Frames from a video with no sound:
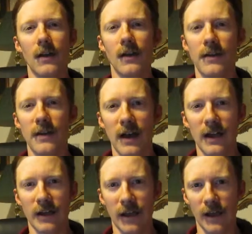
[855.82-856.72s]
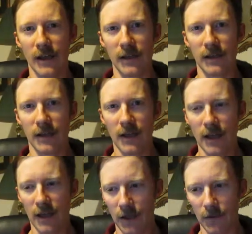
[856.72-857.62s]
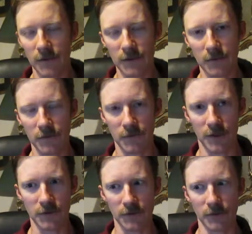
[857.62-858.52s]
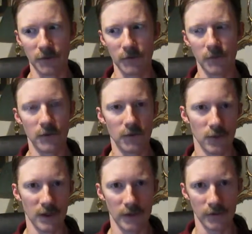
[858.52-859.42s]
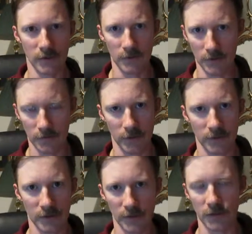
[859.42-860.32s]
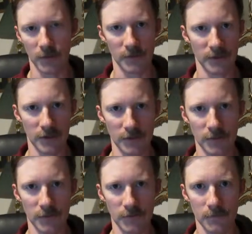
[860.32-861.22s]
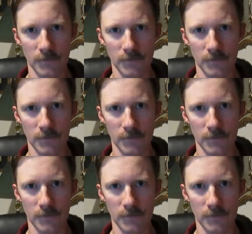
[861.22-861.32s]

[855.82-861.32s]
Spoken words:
Not a healthy discussion between different interpretations.